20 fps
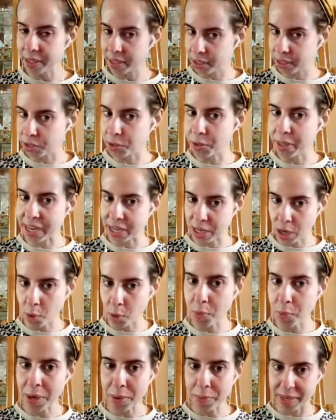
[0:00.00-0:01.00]
do they know
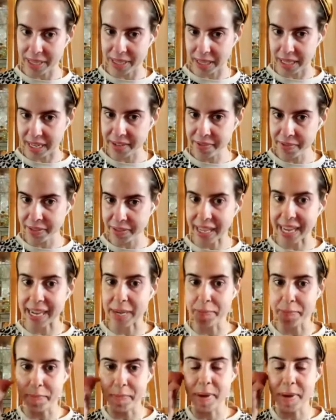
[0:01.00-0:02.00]
where we live? Like
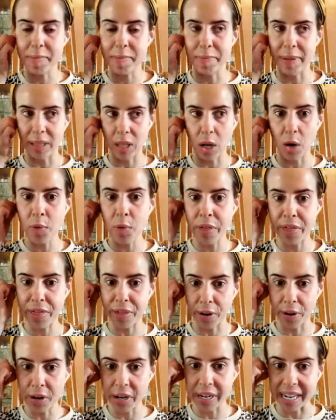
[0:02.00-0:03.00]
below
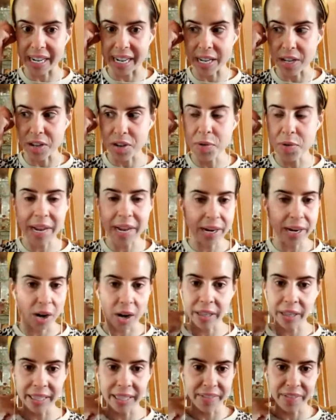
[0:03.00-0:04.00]
30, you
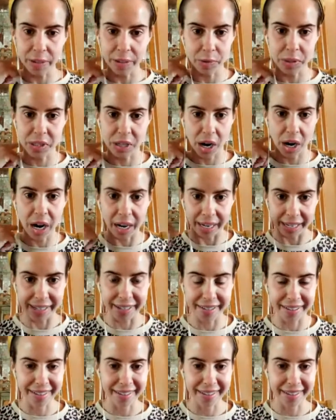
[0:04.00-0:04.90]
cannot live outside.